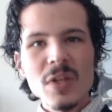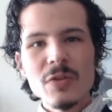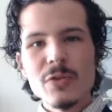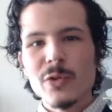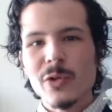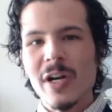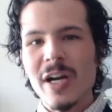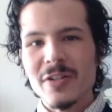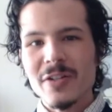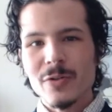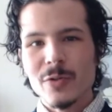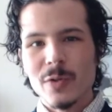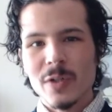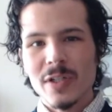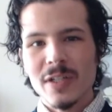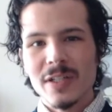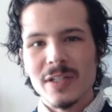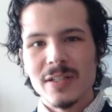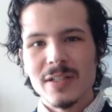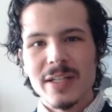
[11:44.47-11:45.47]
try to
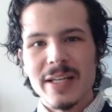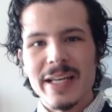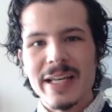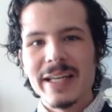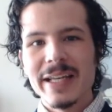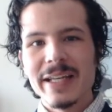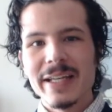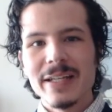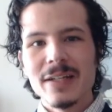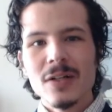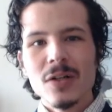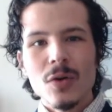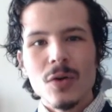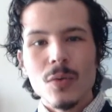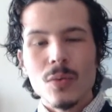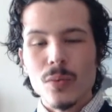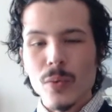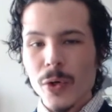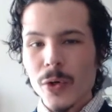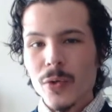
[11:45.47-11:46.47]
draw a
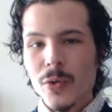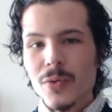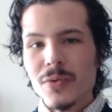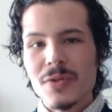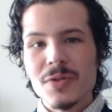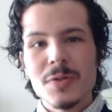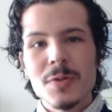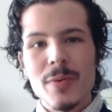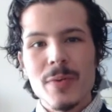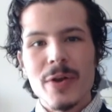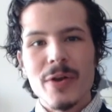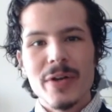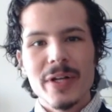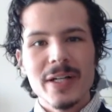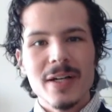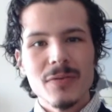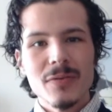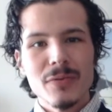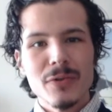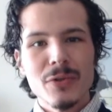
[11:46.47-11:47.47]
road disappearing
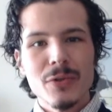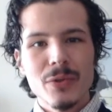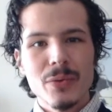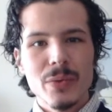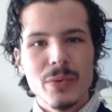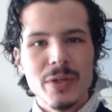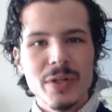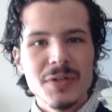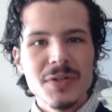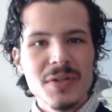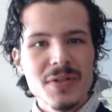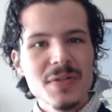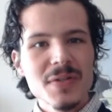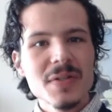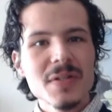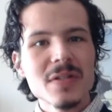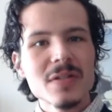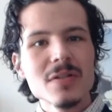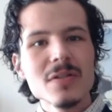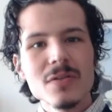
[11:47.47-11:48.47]
off into the
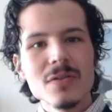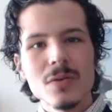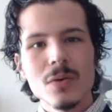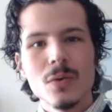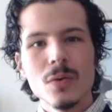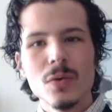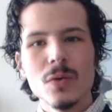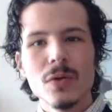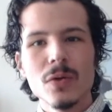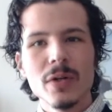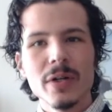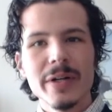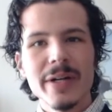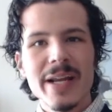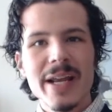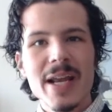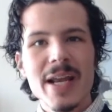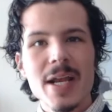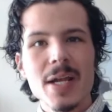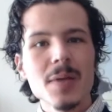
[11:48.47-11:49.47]
distance, or
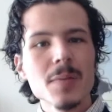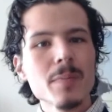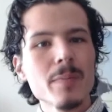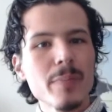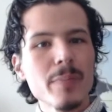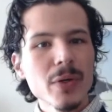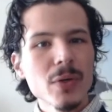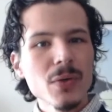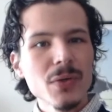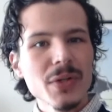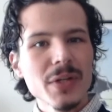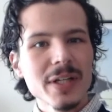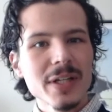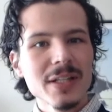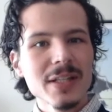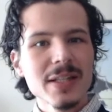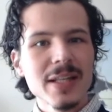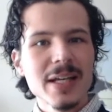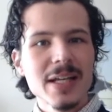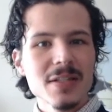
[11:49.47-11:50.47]
a
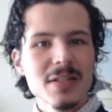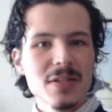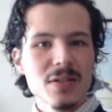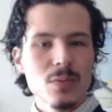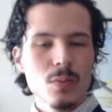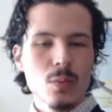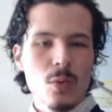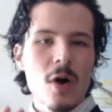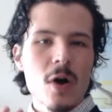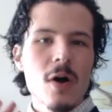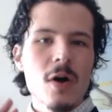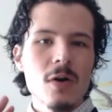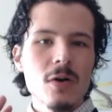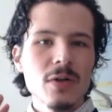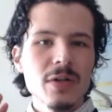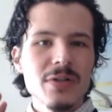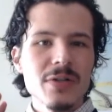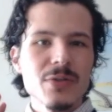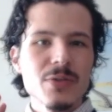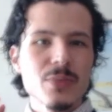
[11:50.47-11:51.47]
building that's
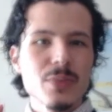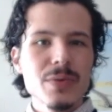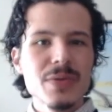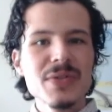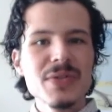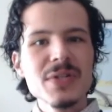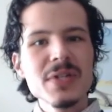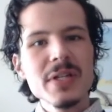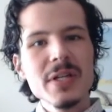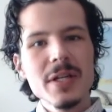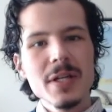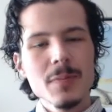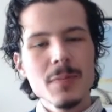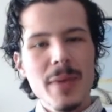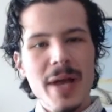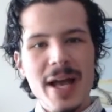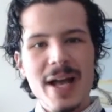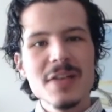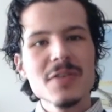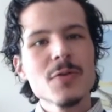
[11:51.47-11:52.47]
wall is receding
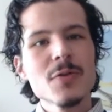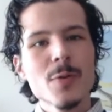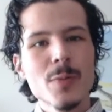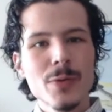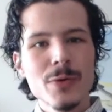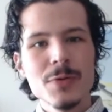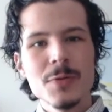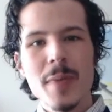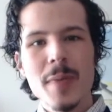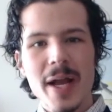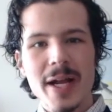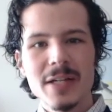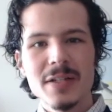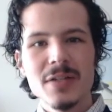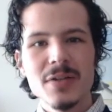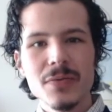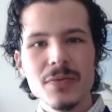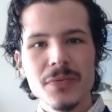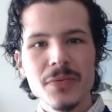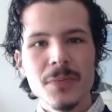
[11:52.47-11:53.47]
past your
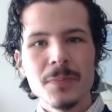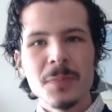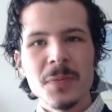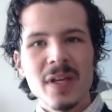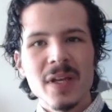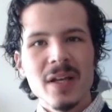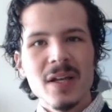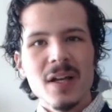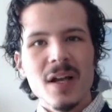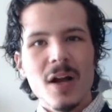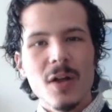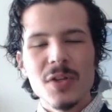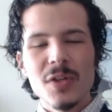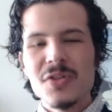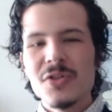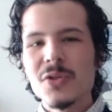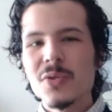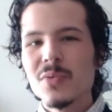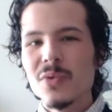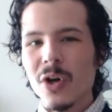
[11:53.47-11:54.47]
perspective.
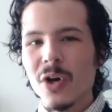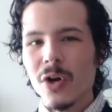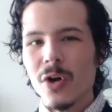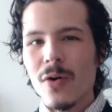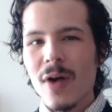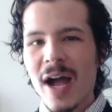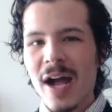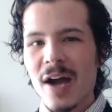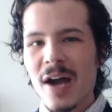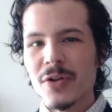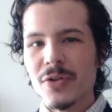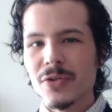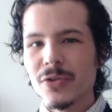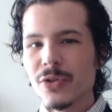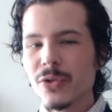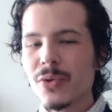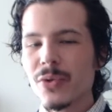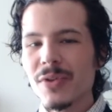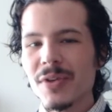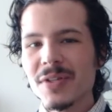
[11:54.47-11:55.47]
Unless you know how to
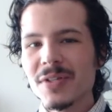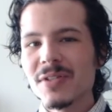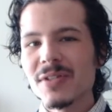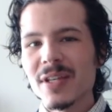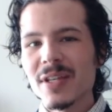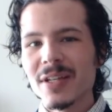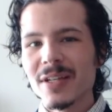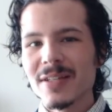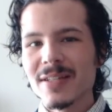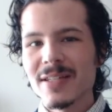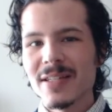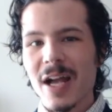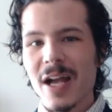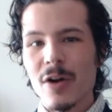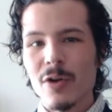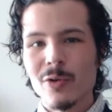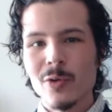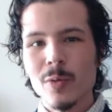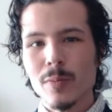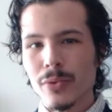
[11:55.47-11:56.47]
do these things and
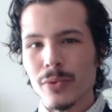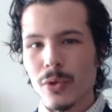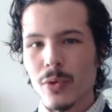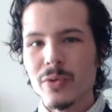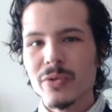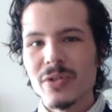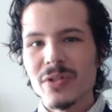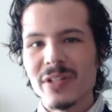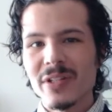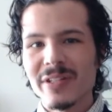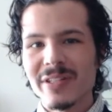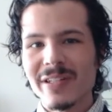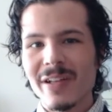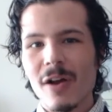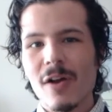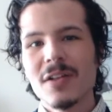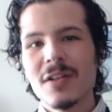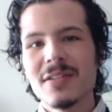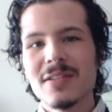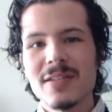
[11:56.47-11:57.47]
how to approach these
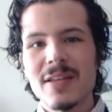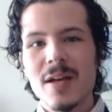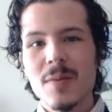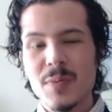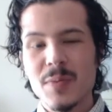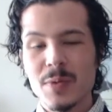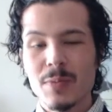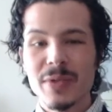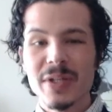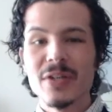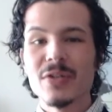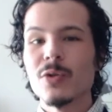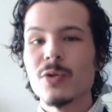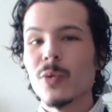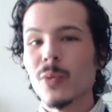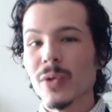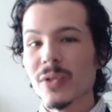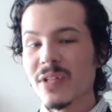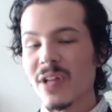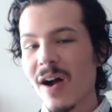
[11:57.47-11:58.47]
concepts because you
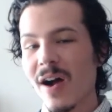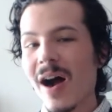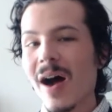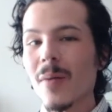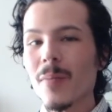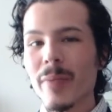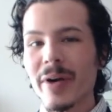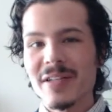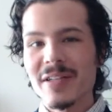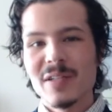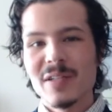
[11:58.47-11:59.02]
were taught by